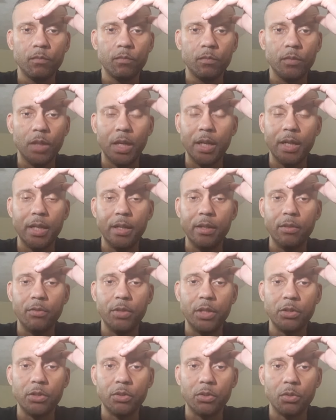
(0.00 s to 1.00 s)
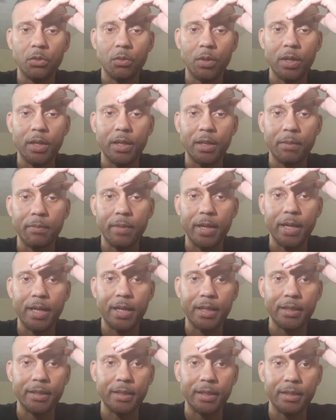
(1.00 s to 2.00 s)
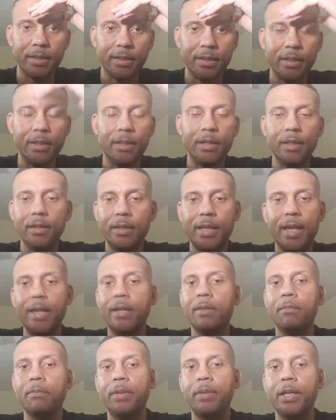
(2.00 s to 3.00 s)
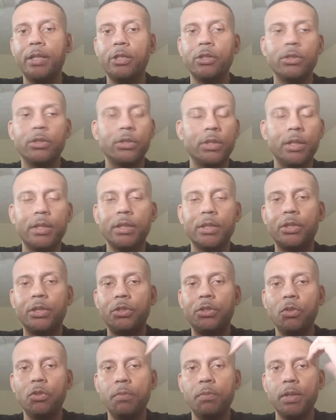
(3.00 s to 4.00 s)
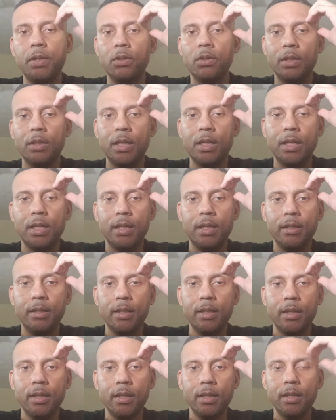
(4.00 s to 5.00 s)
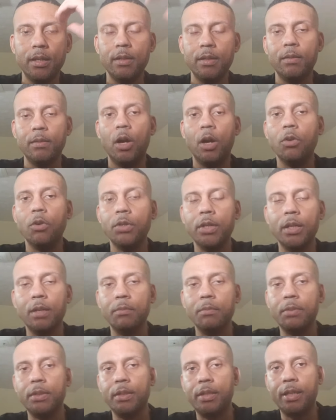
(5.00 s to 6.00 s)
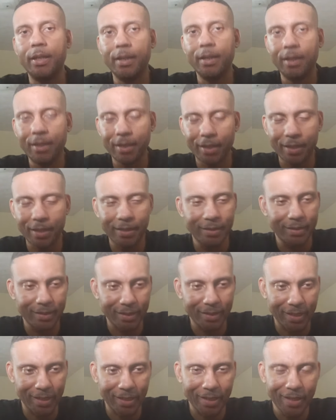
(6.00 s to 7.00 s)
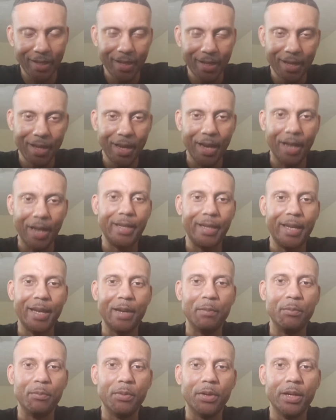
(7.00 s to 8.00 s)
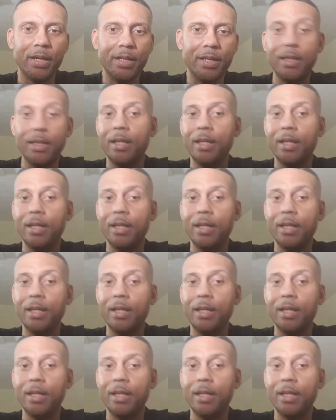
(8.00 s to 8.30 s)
And individuals wearing that mask and taking pictures, looking stupid online, holding up signs saying, "I can't breathe."